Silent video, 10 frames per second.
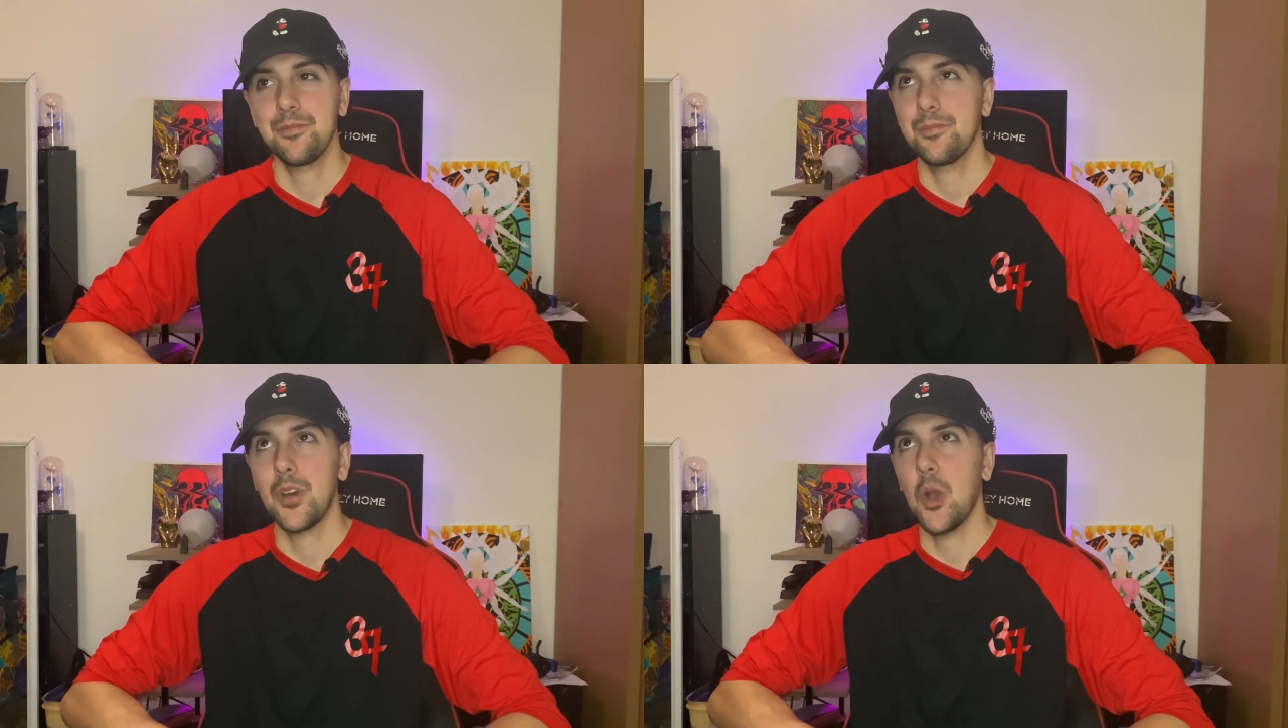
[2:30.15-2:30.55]

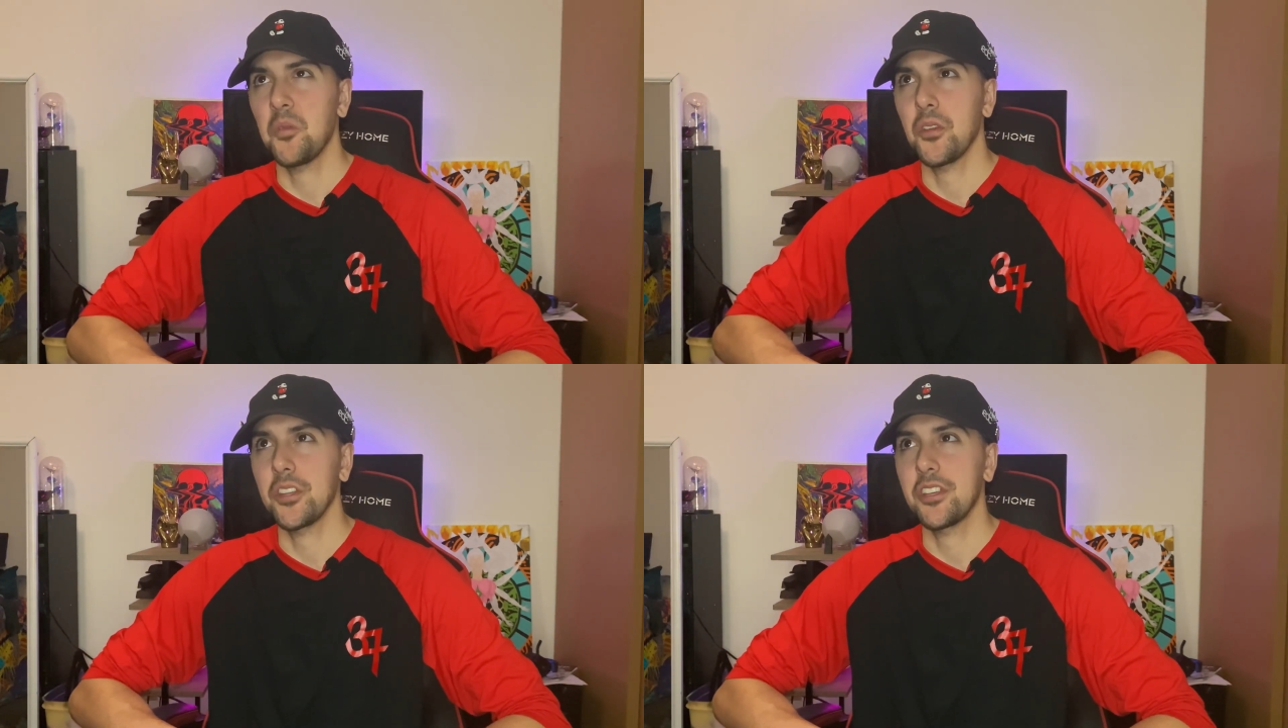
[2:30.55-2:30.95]

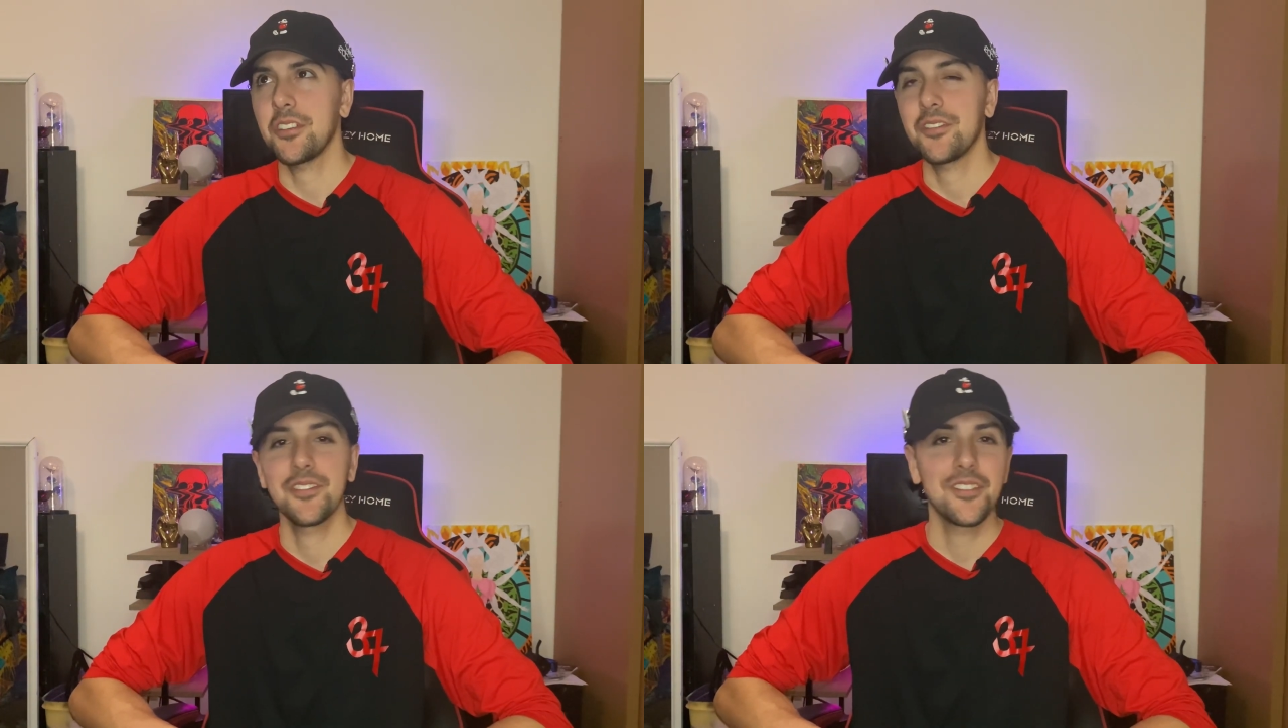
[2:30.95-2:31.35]
hopefully.
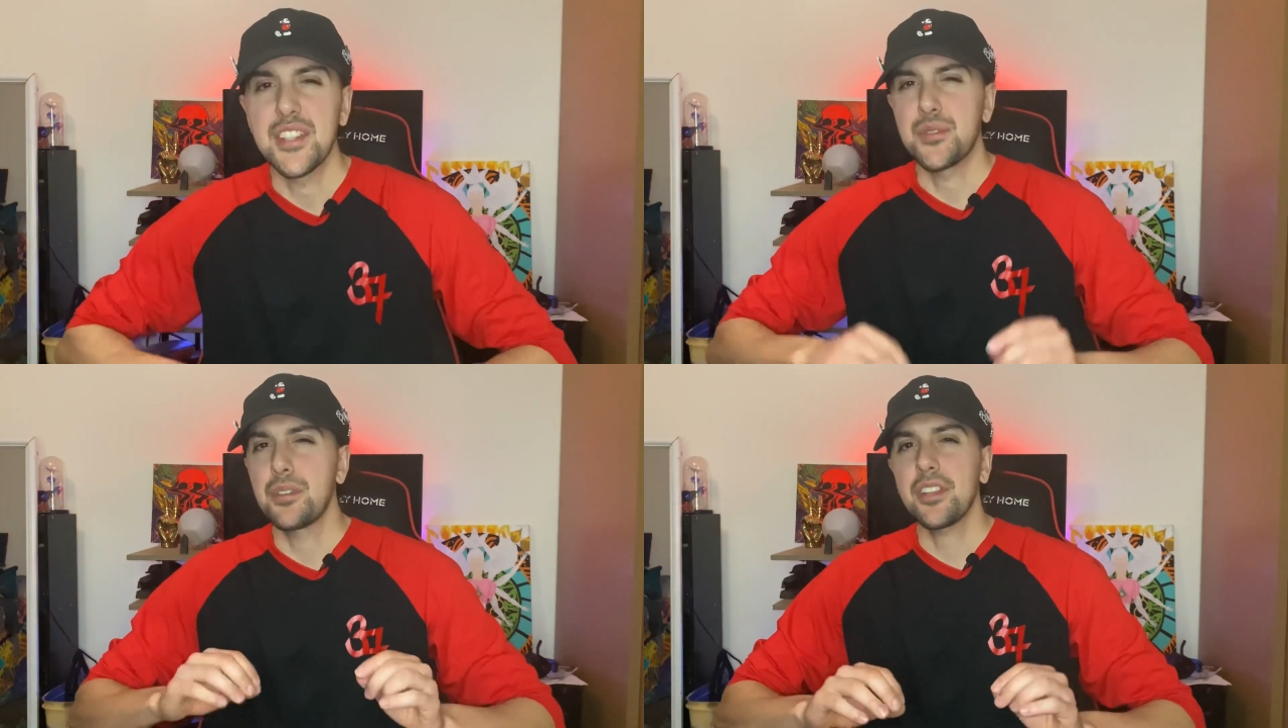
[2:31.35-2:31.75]

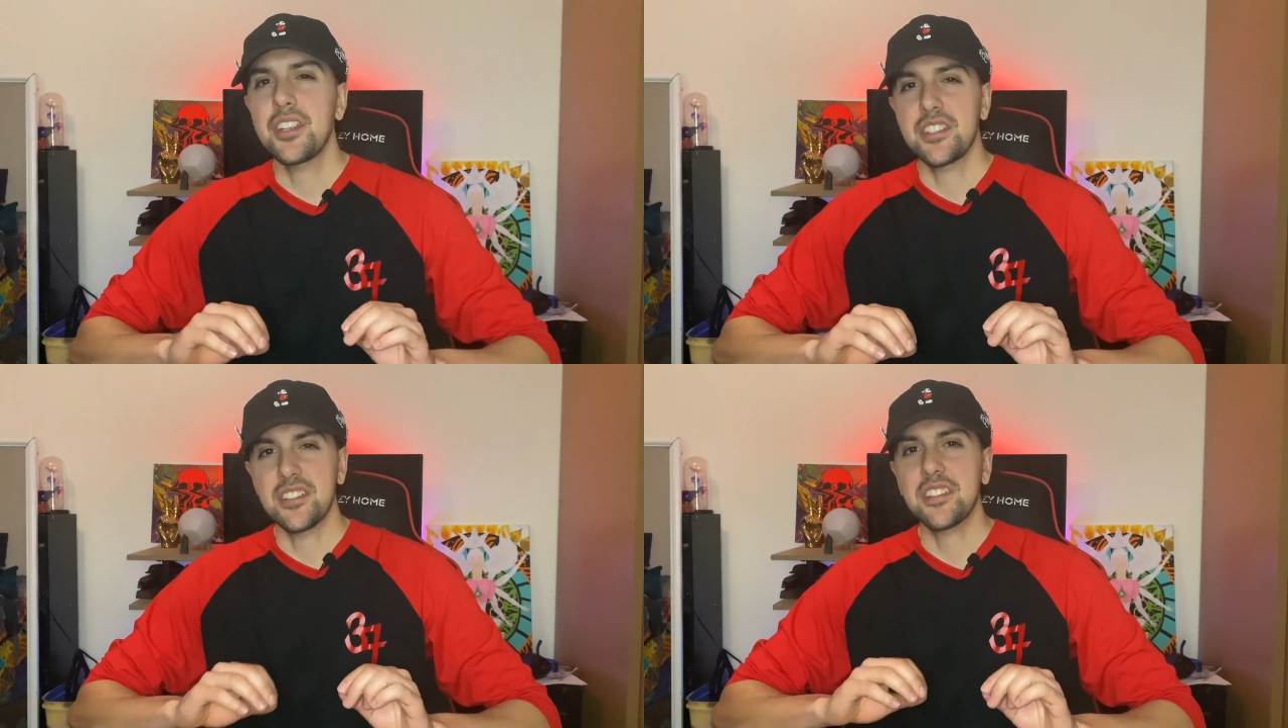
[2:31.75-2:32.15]
It's really
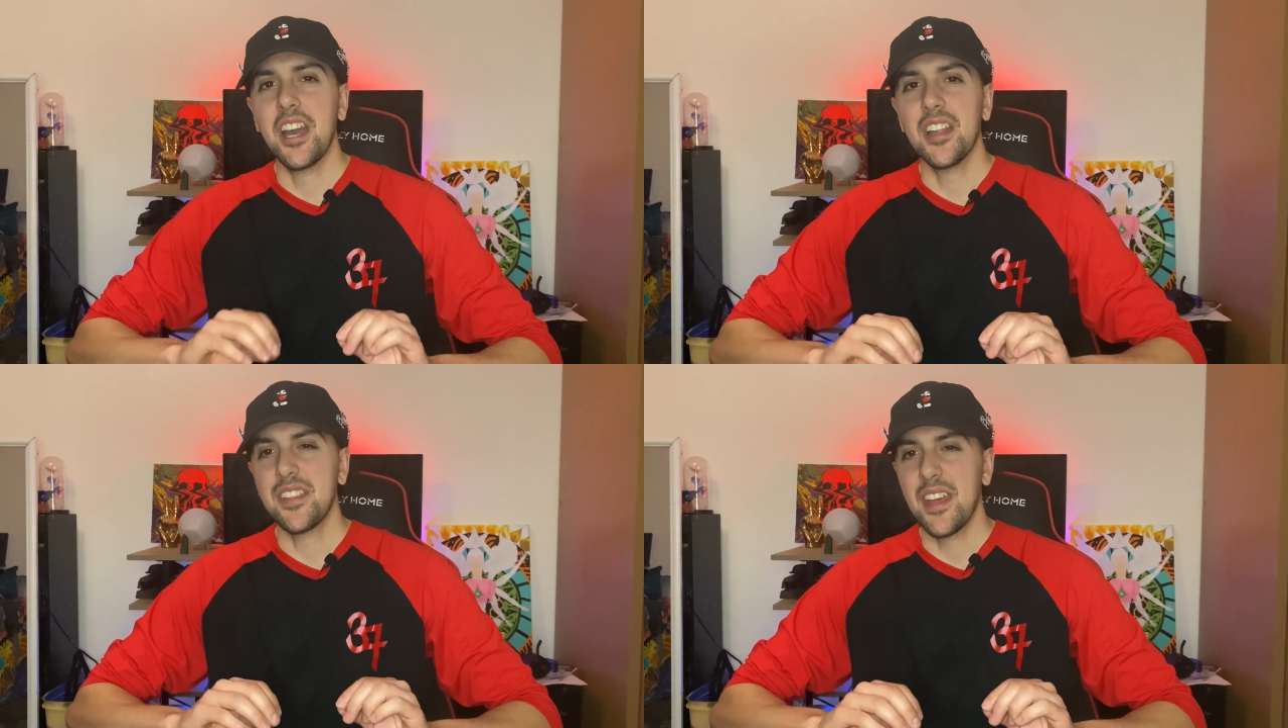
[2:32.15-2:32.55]
just
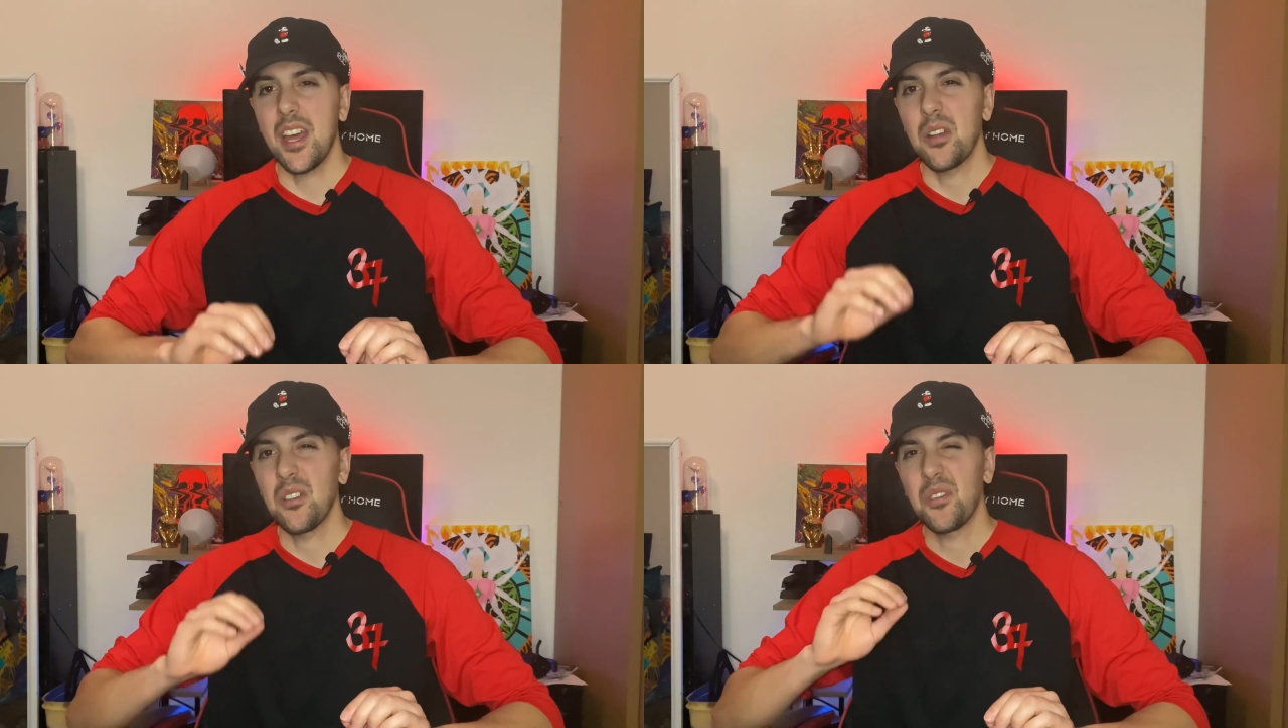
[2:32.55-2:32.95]
got that